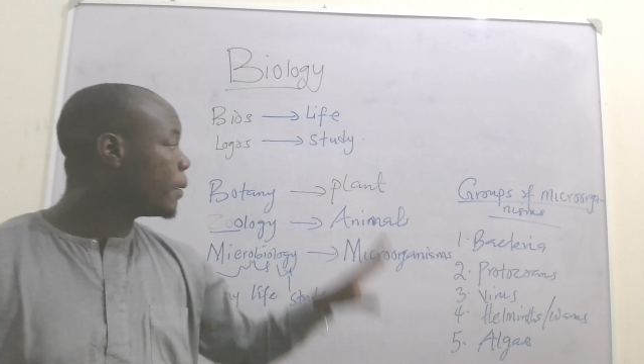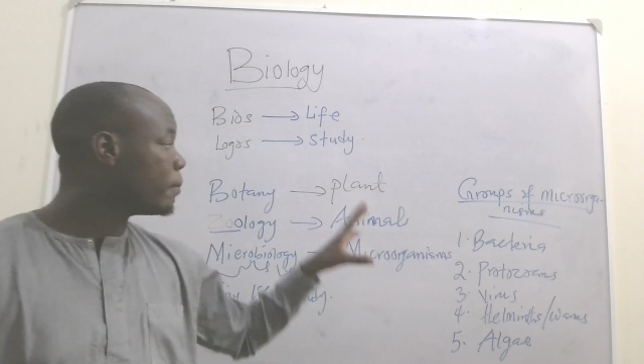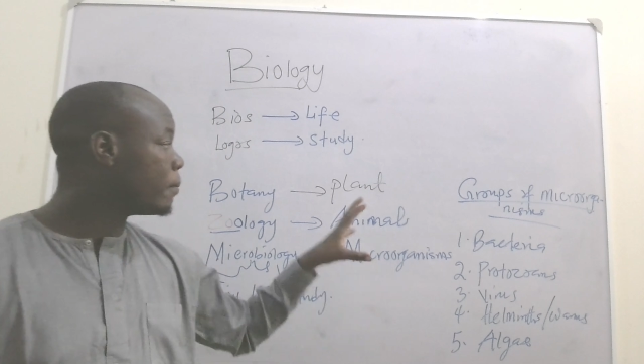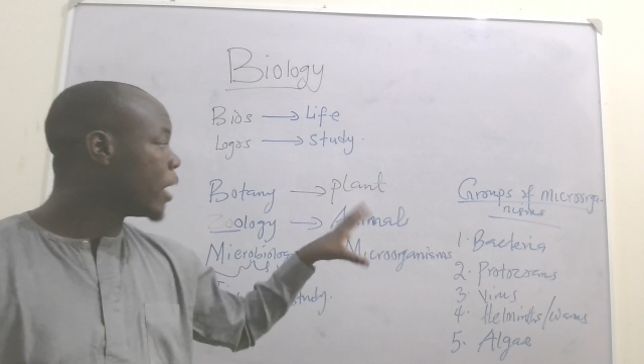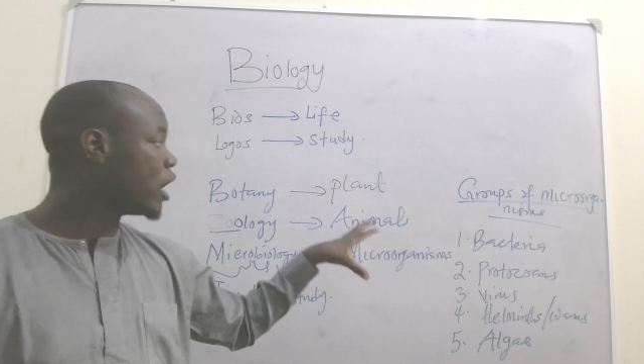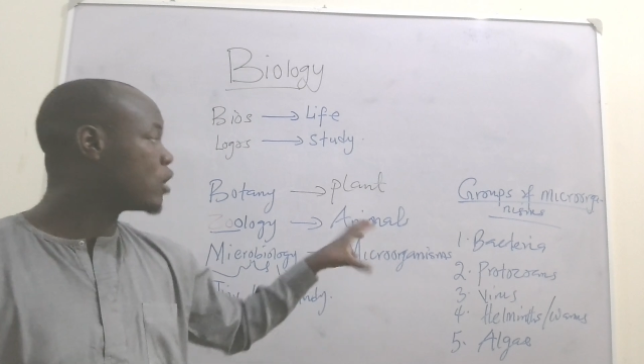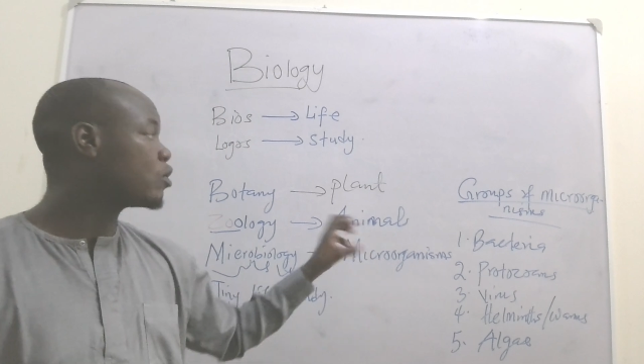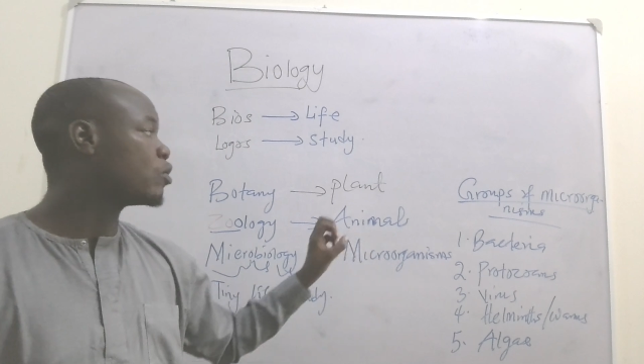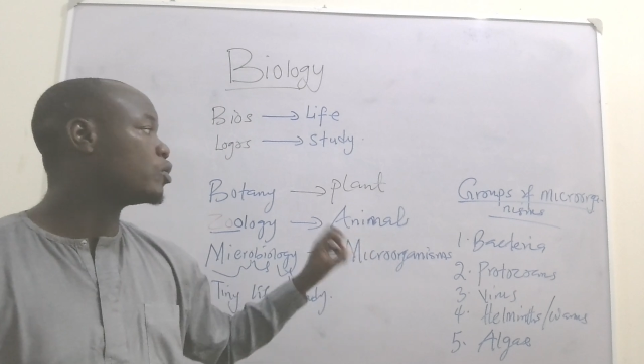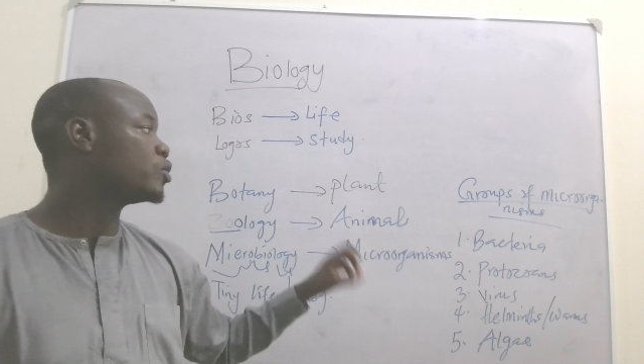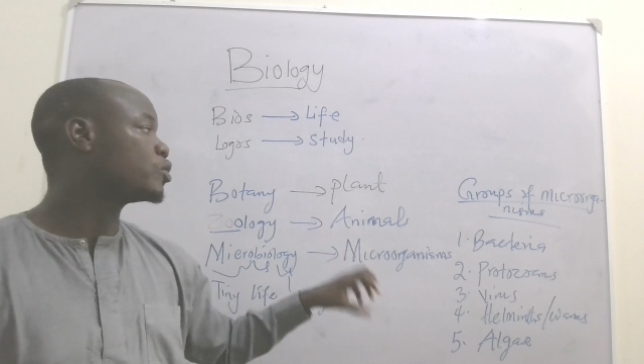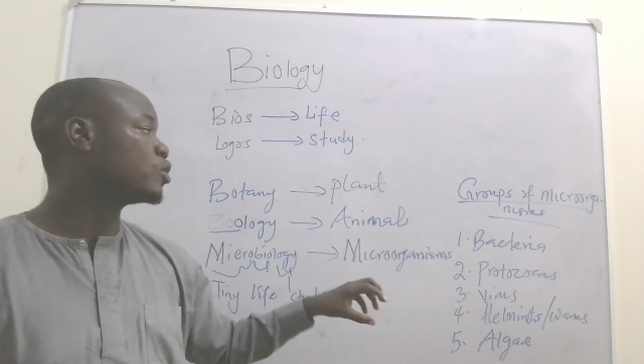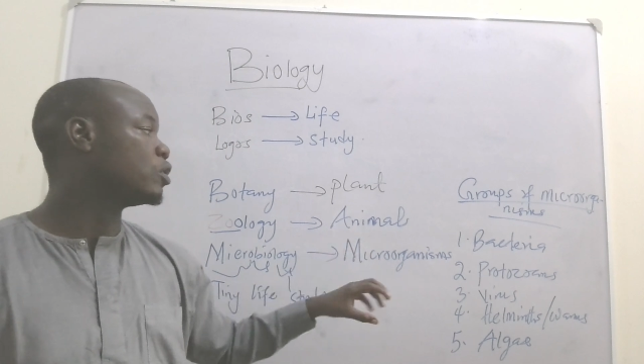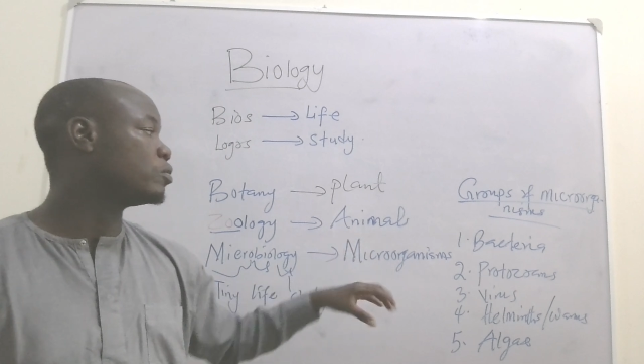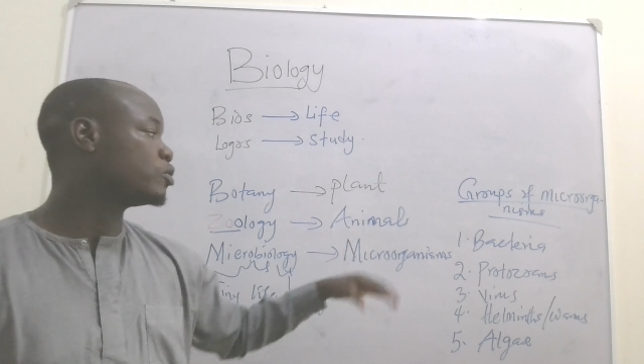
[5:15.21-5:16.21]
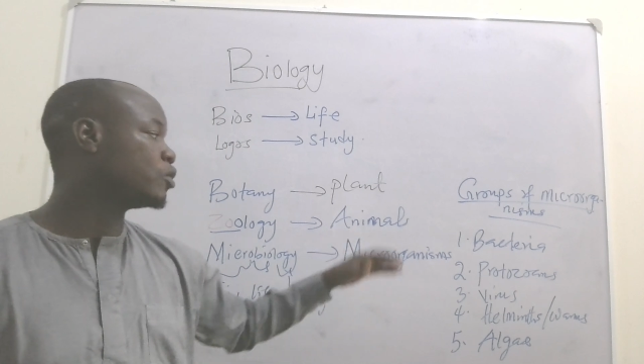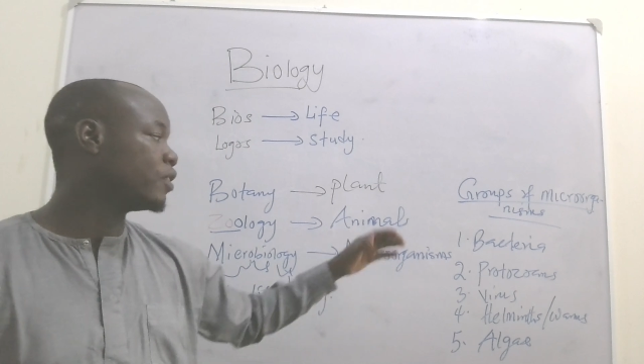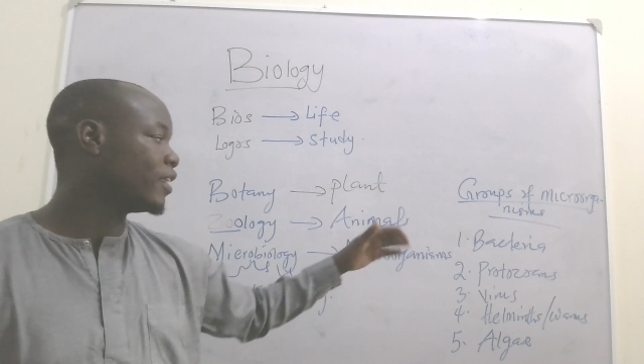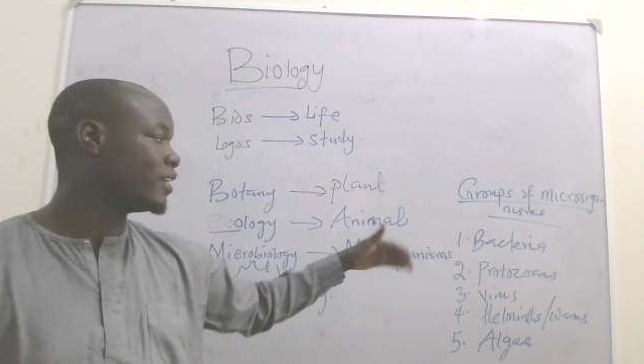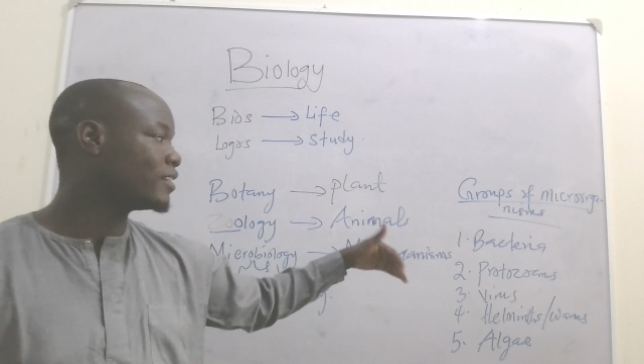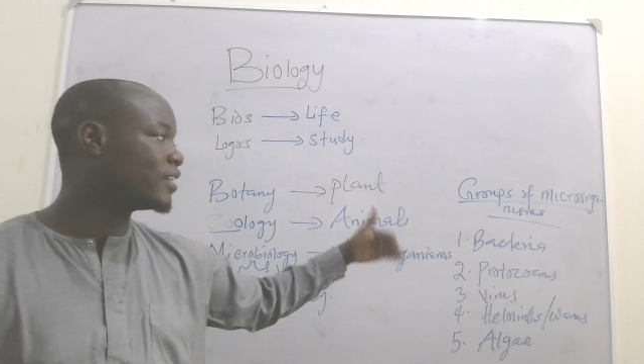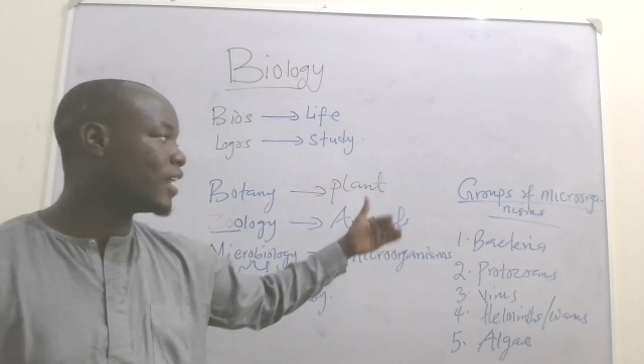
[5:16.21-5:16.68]
microscope. So
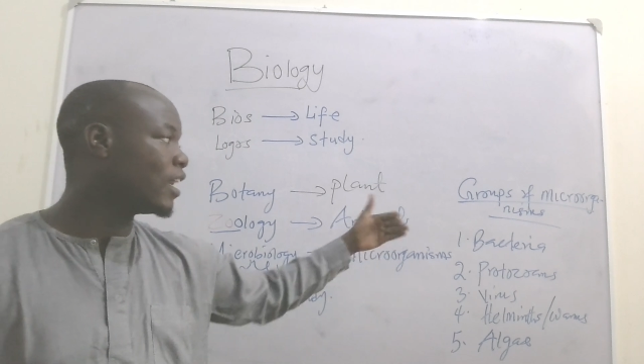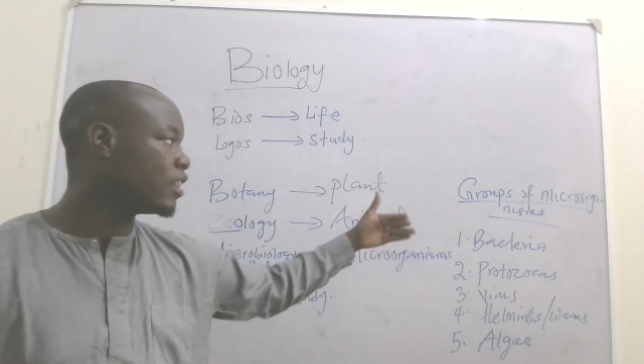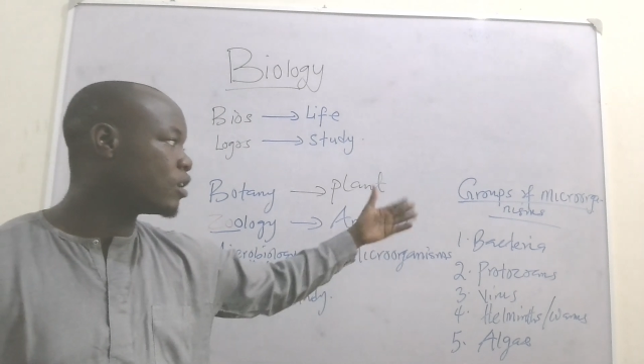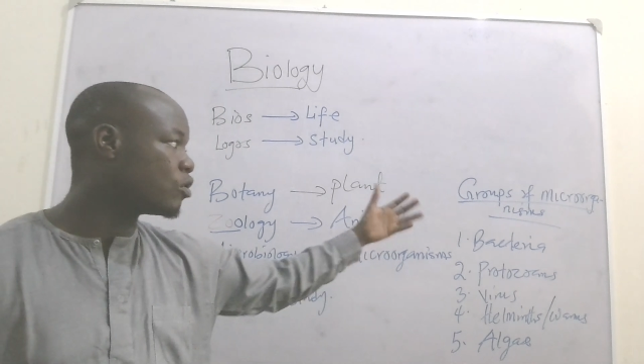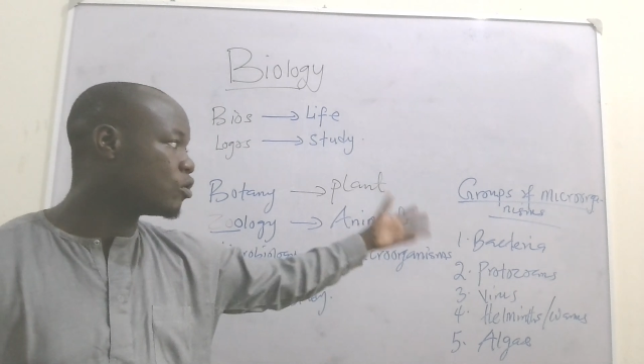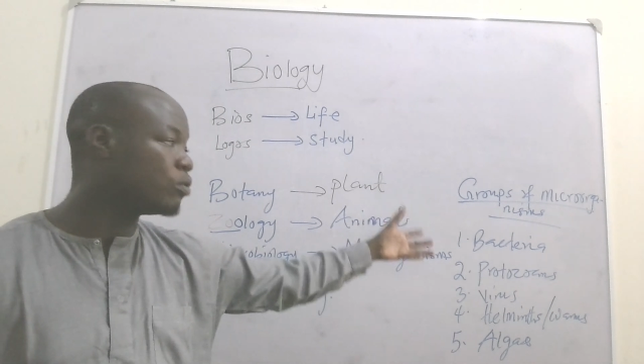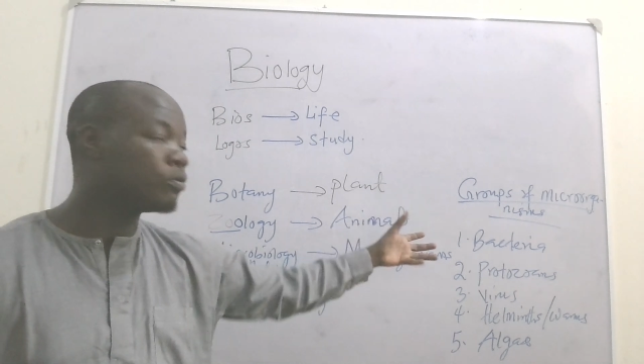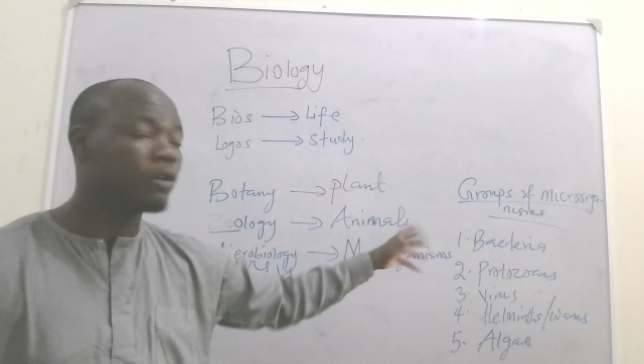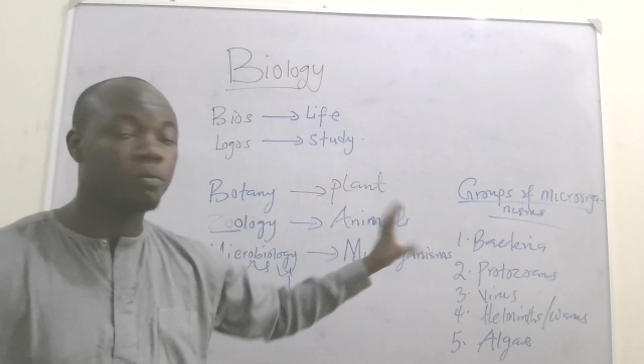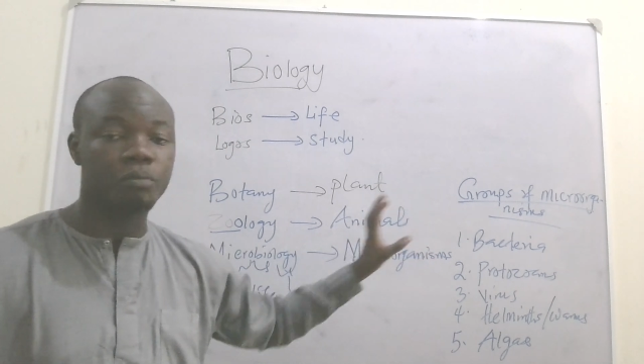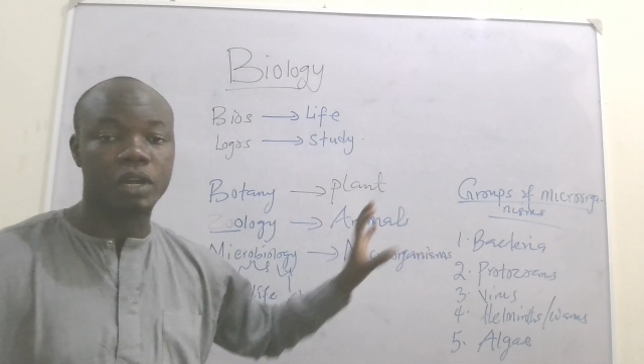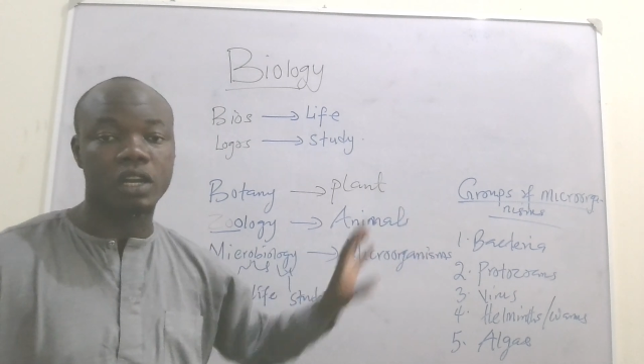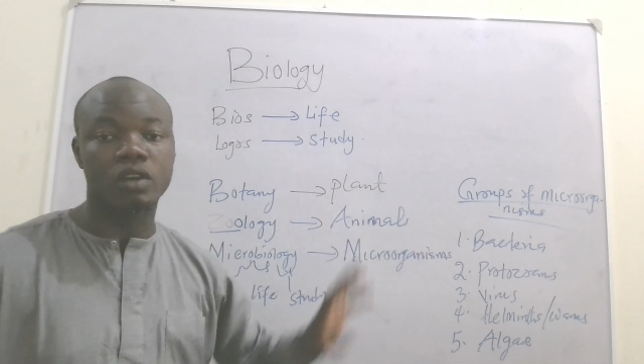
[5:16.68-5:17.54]
these are the group of